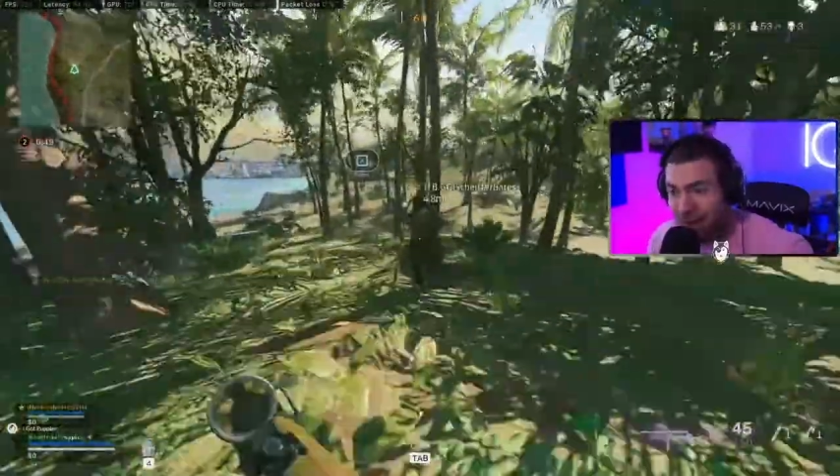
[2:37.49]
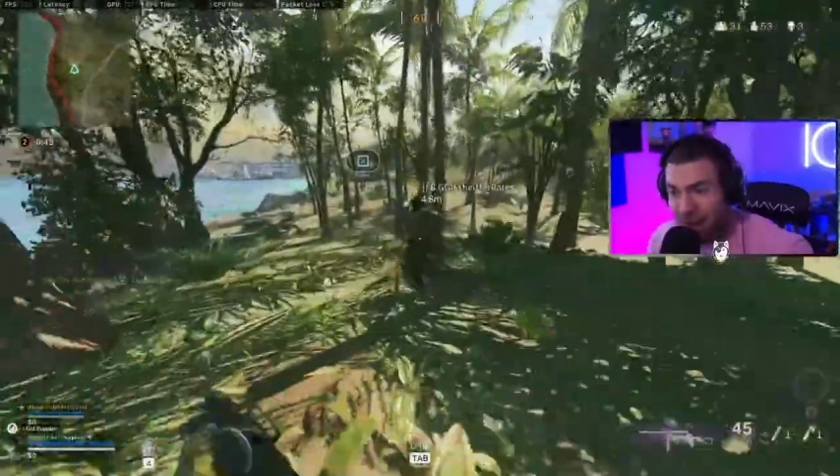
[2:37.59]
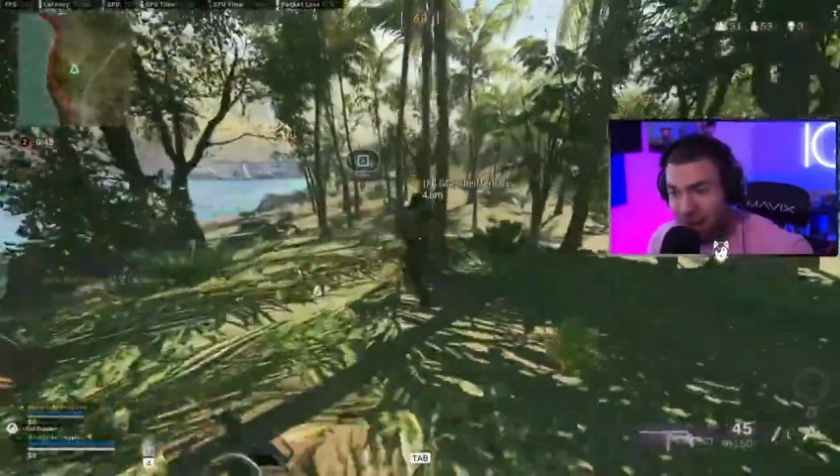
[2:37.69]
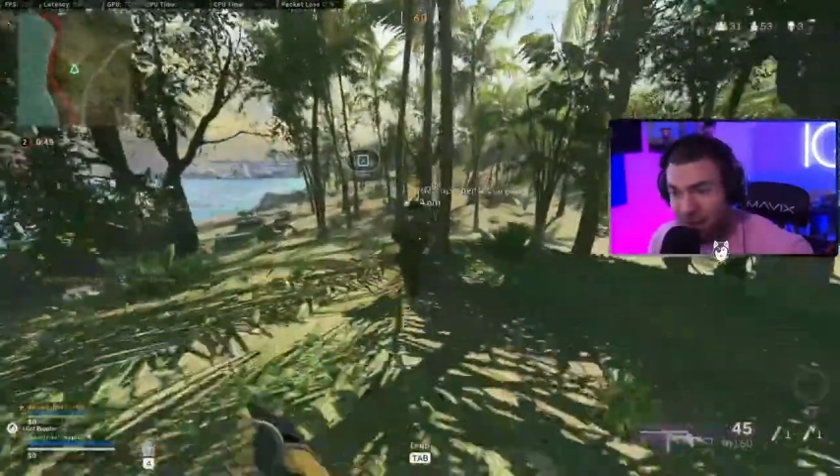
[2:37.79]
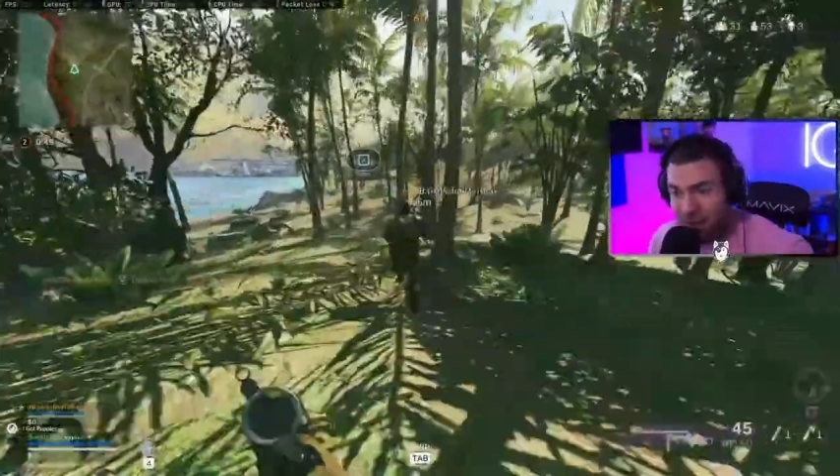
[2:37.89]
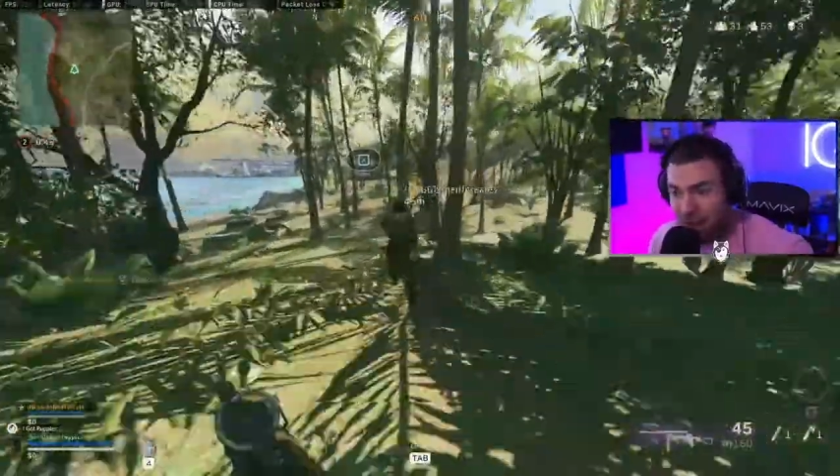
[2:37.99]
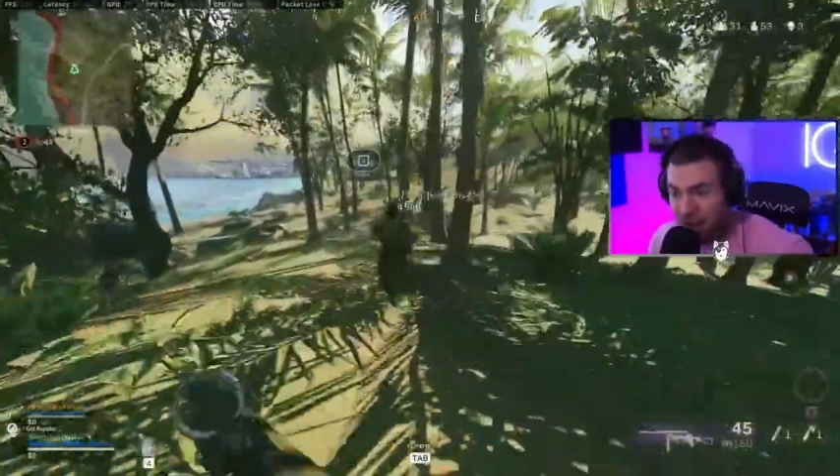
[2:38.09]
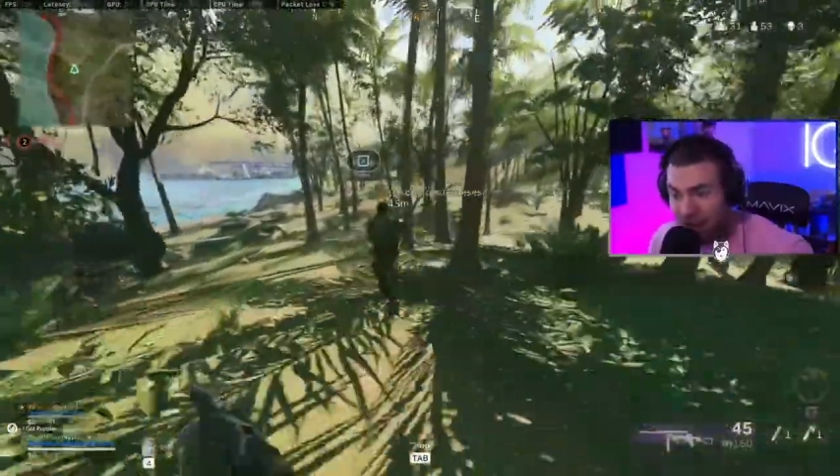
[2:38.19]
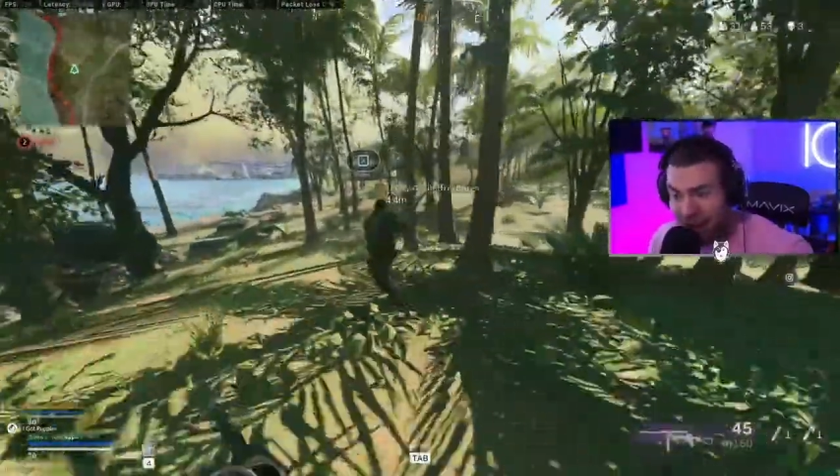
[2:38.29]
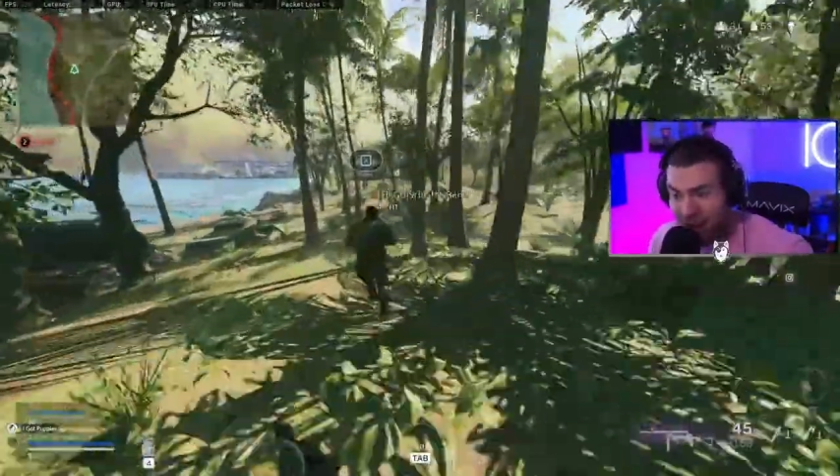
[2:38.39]

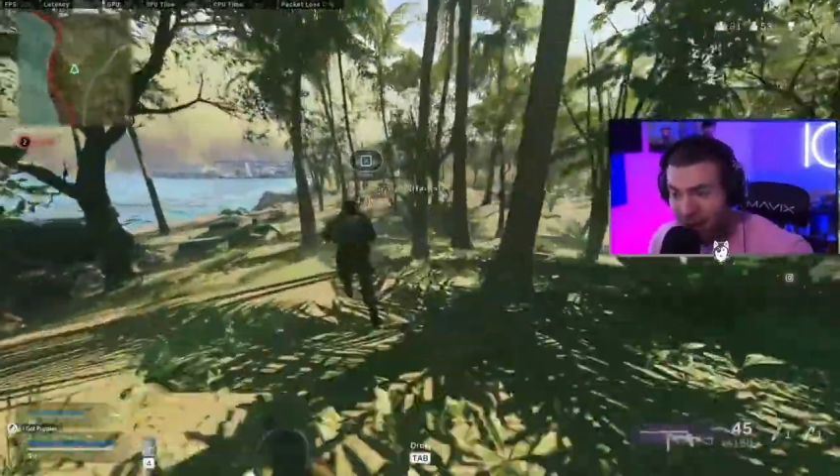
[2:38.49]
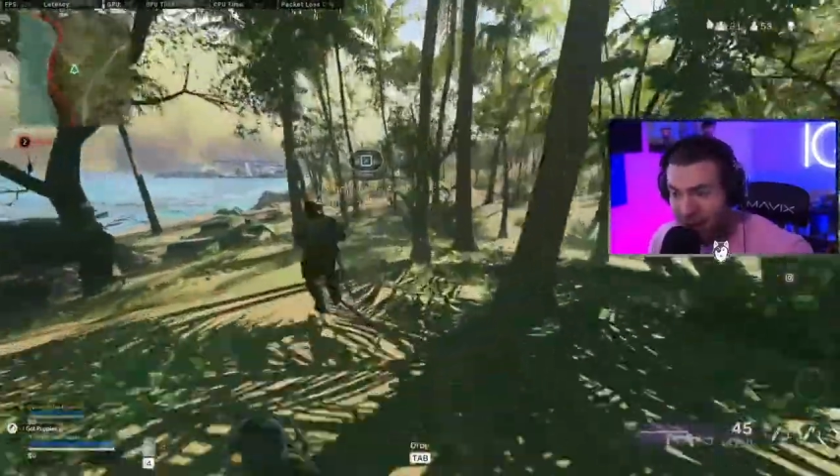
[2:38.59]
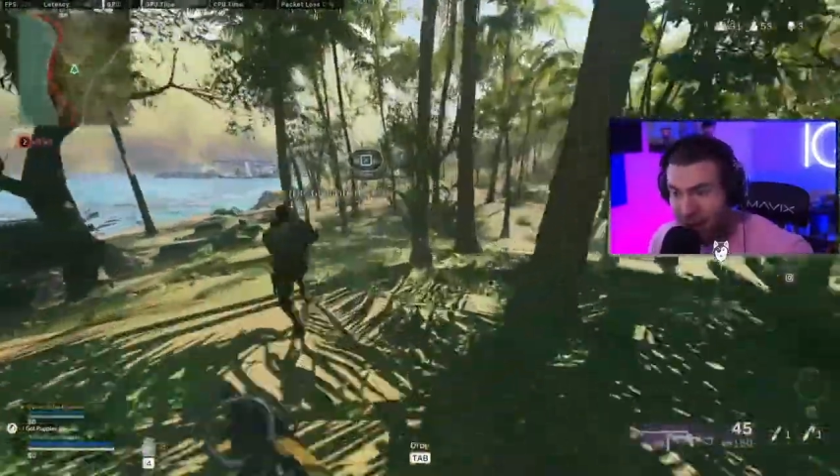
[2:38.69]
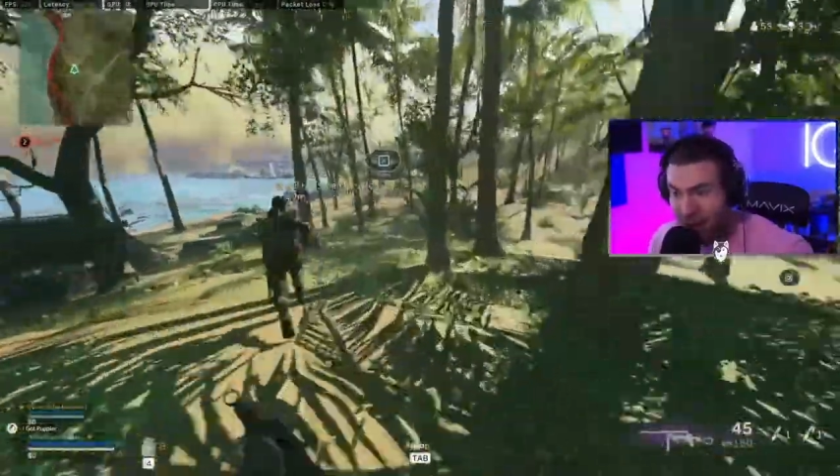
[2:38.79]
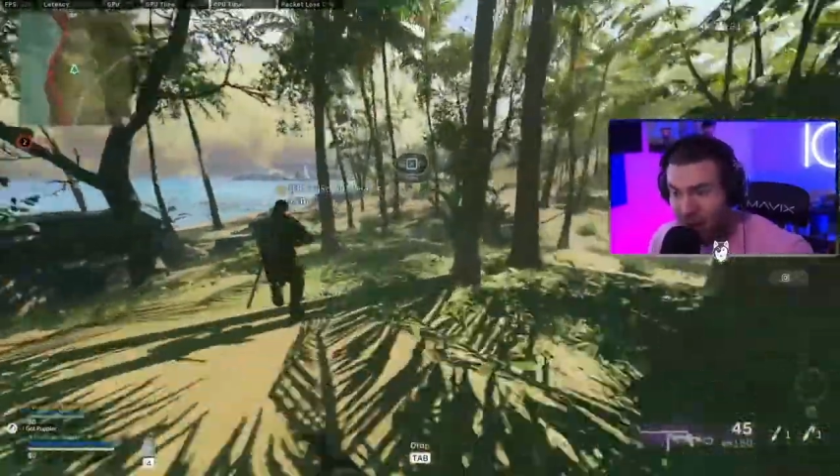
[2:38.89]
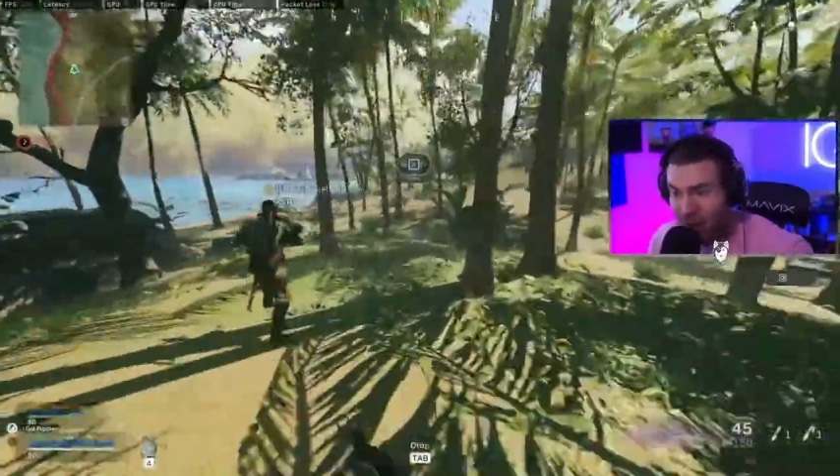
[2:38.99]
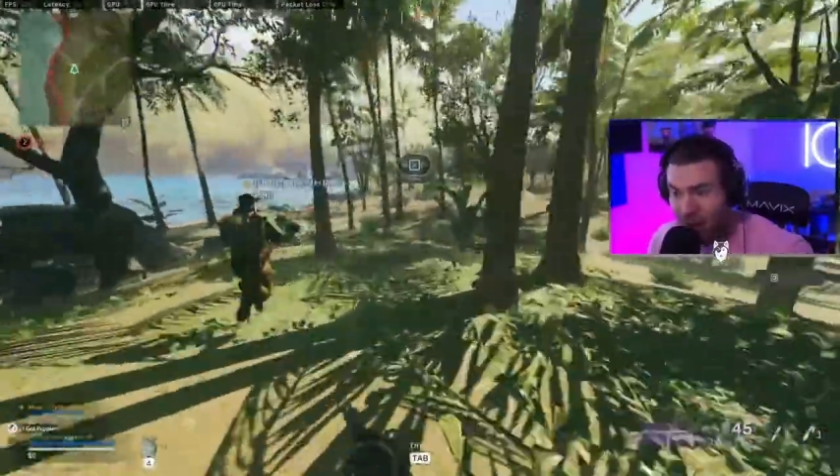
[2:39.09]
Now, how does someone in their